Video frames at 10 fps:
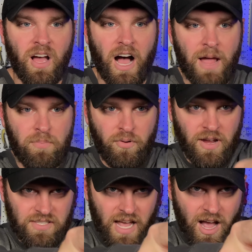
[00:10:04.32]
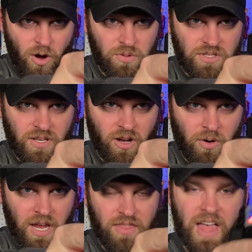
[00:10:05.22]
I press out,
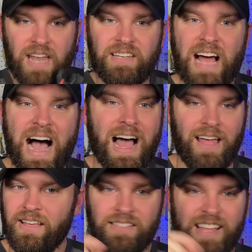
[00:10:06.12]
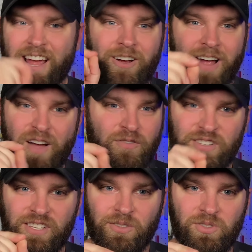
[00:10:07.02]
okay, that dot is there every
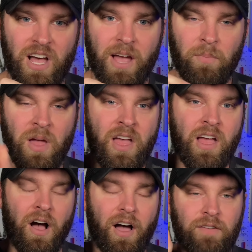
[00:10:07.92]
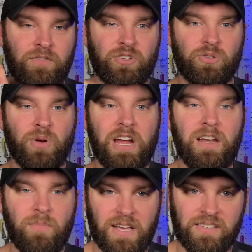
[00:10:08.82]
single time. I have
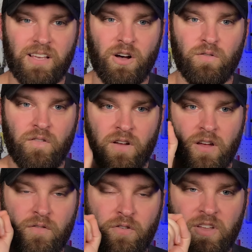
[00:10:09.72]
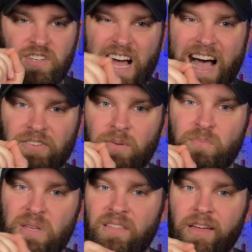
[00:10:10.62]
trained myself for the dot to
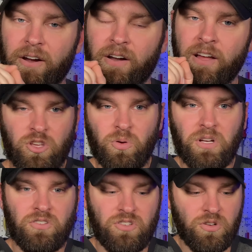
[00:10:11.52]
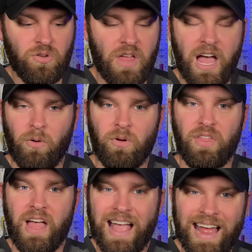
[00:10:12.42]
be there. You can do that
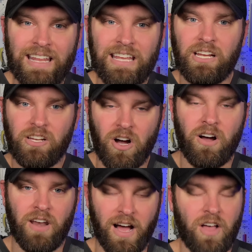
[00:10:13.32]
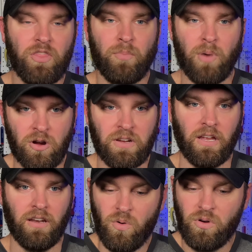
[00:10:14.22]
with any gun on the
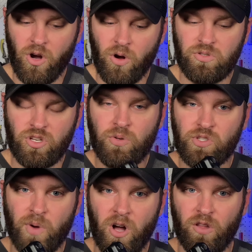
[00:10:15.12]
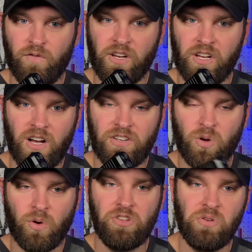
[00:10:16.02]
market. Don't go too small of a gun
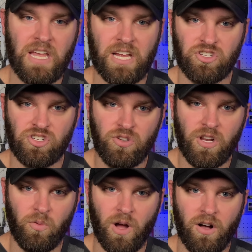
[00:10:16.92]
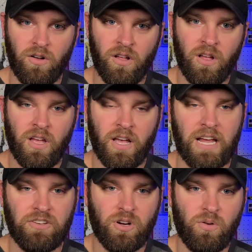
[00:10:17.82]
to where you can't shoot it well,
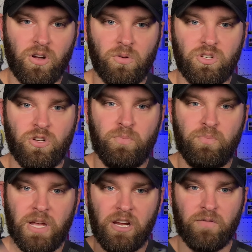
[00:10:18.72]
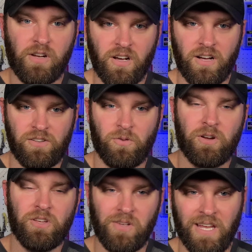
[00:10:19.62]
and don't go too big of a gun to
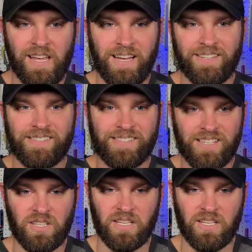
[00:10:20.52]
where you can't conceal